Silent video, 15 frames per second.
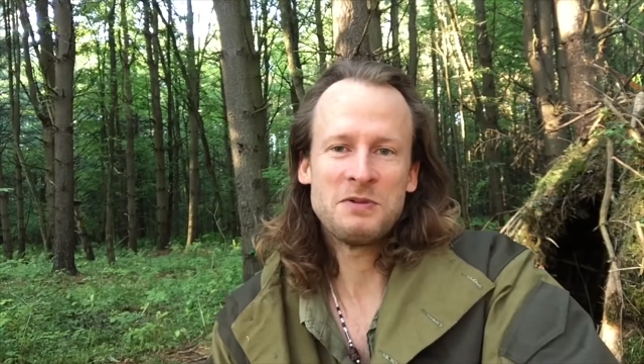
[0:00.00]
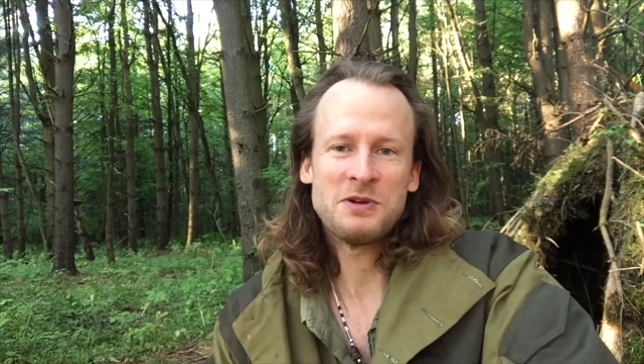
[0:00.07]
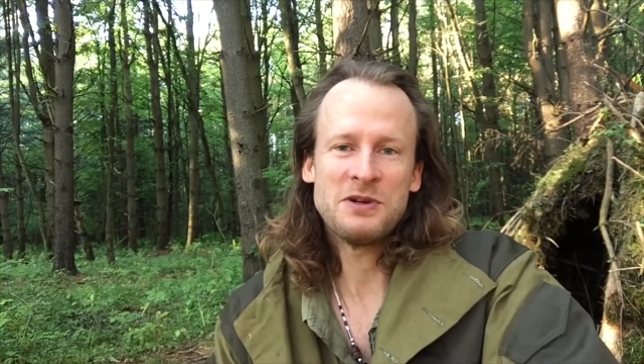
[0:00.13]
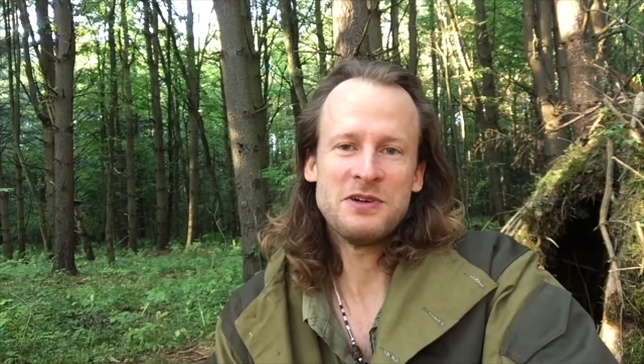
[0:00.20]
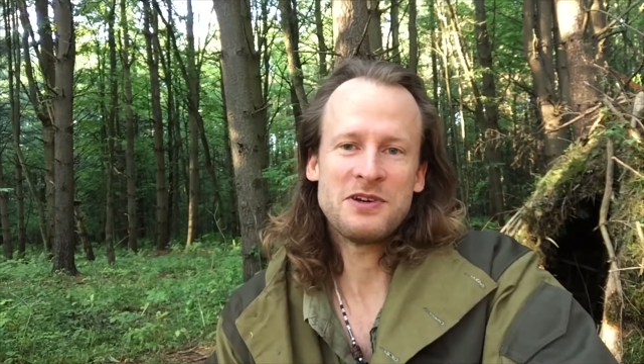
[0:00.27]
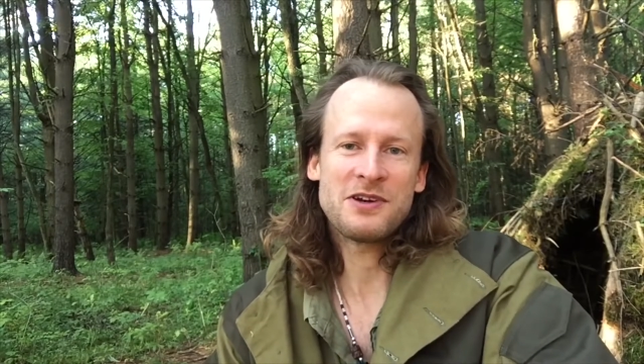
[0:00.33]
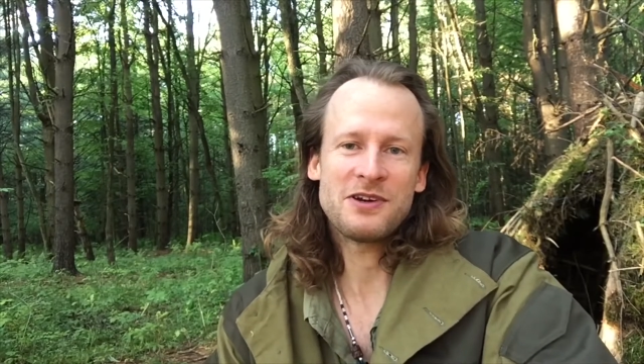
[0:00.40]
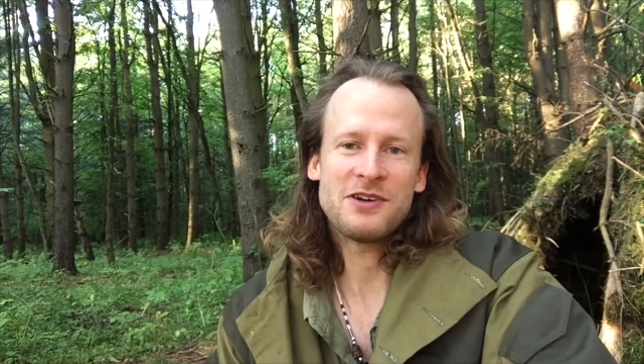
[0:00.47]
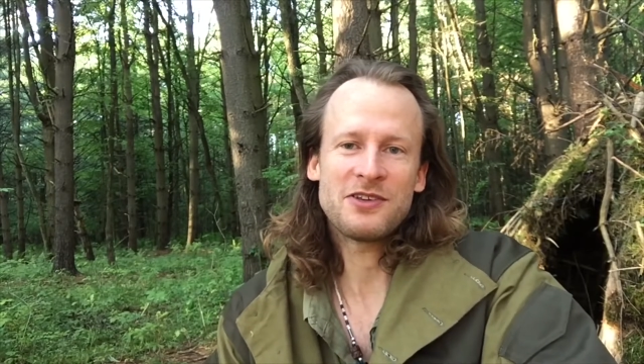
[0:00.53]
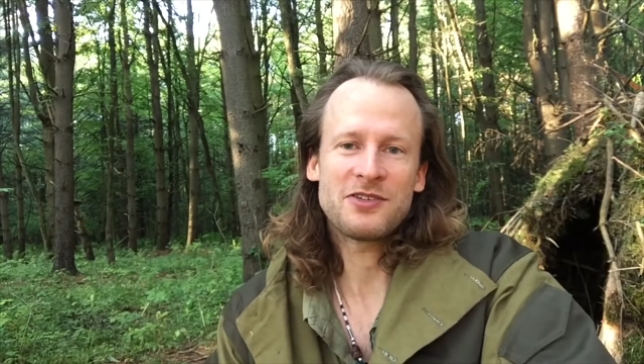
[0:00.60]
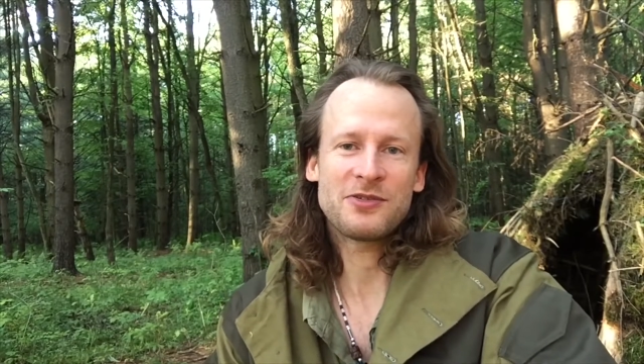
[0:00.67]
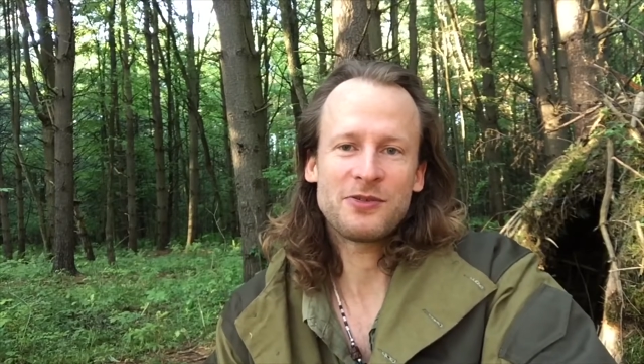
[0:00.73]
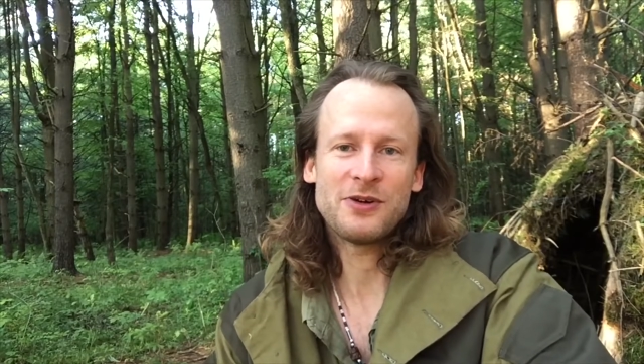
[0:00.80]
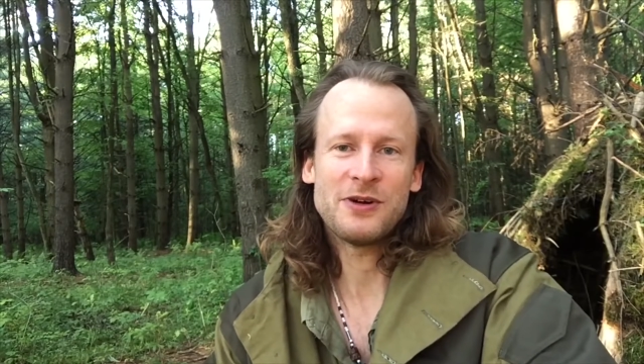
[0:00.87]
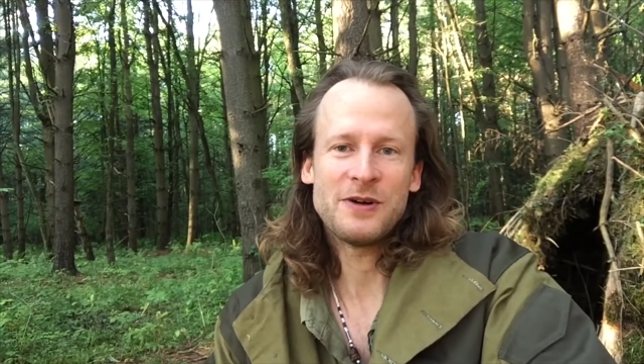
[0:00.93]
to
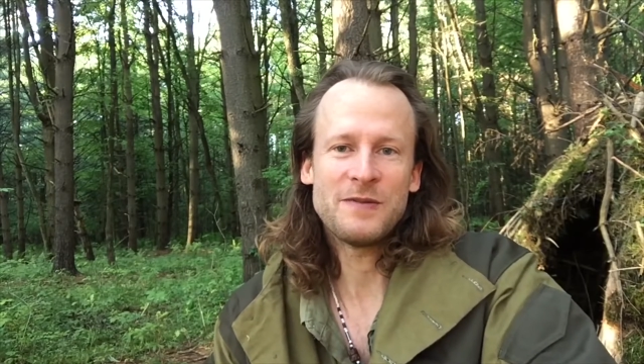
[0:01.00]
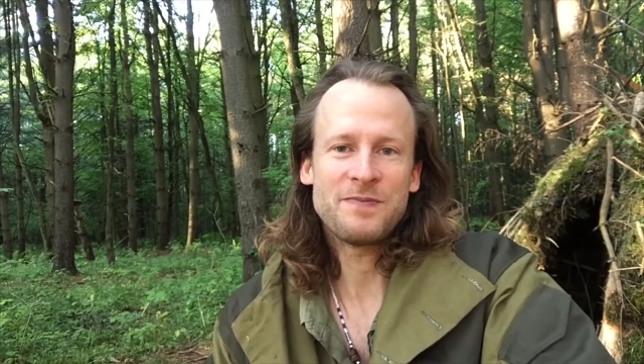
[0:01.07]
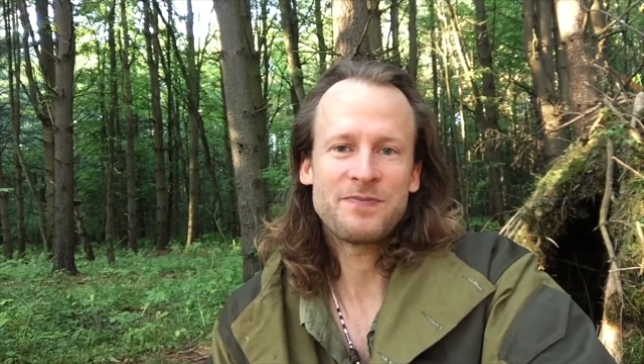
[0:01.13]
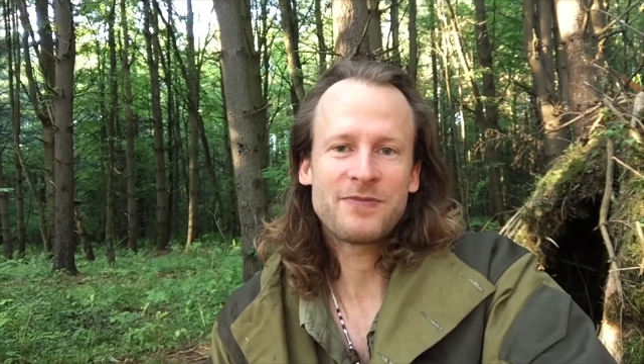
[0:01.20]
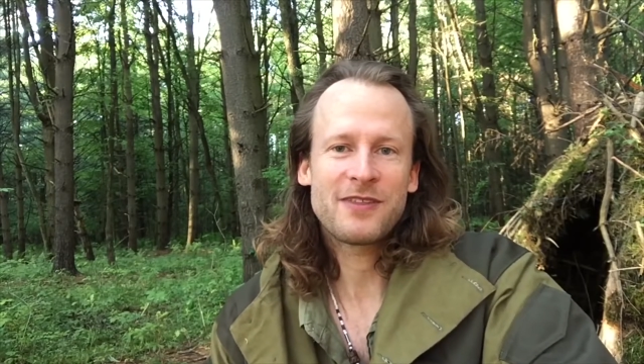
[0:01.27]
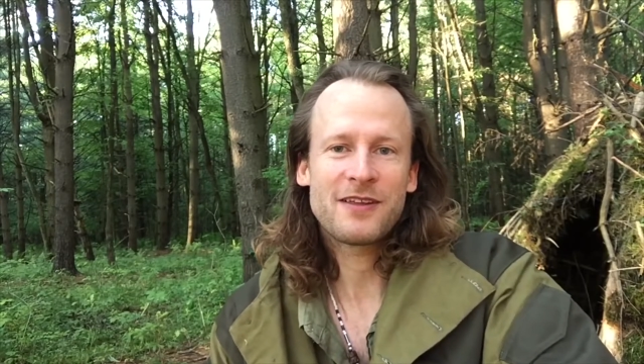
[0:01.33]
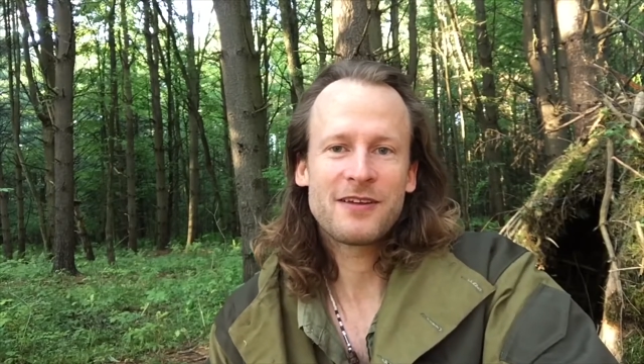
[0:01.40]
Endurance Room.